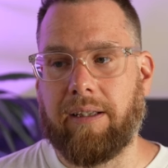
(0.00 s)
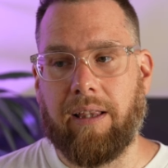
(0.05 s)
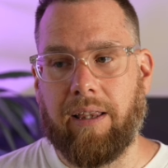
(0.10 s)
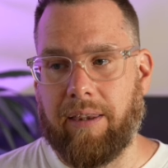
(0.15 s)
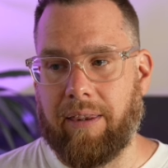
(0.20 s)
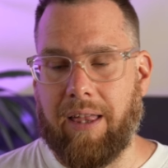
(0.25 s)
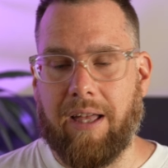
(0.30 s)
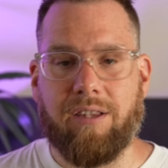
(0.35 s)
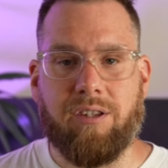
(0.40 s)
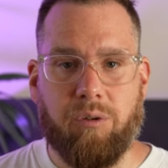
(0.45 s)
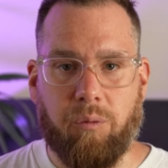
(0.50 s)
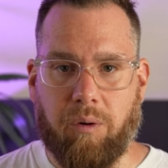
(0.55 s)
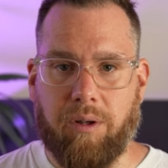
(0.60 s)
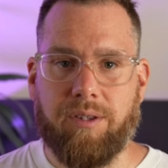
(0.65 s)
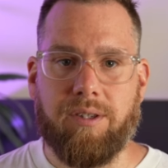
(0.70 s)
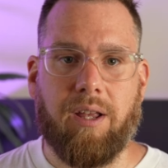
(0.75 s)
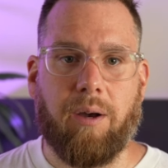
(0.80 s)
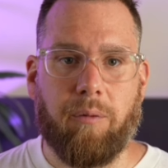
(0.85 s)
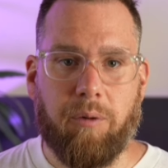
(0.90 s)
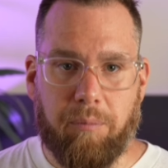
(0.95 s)
That's the
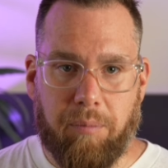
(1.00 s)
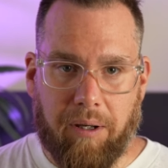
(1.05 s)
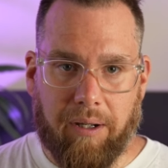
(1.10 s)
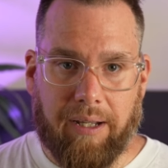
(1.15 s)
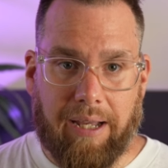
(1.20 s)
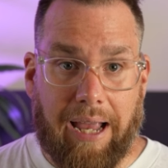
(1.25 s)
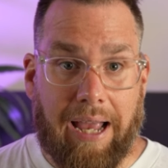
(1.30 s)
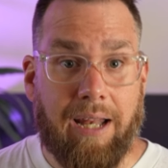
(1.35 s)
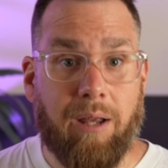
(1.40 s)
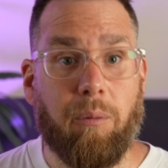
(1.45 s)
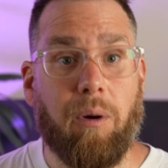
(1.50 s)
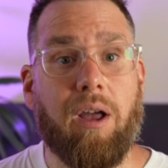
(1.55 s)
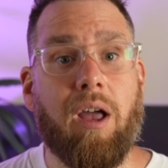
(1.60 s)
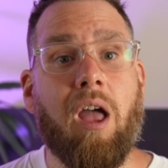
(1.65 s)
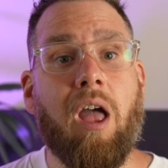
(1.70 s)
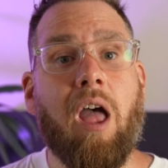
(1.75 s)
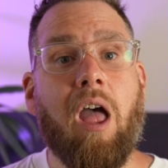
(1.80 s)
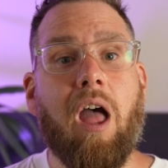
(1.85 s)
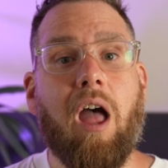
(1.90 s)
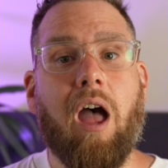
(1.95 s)
ones I would pick. Anyway,
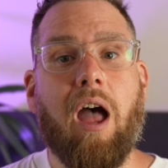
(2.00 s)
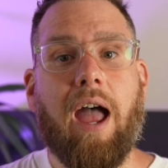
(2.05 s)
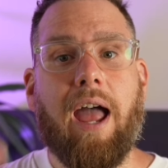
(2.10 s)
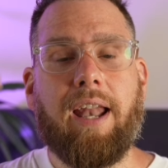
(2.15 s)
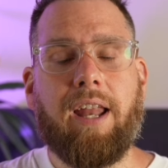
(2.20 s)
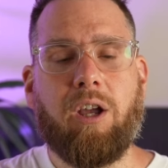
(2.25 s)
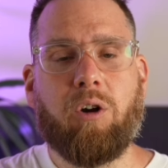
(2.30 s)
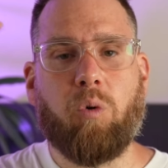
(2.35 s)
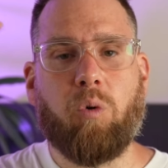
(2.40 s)
any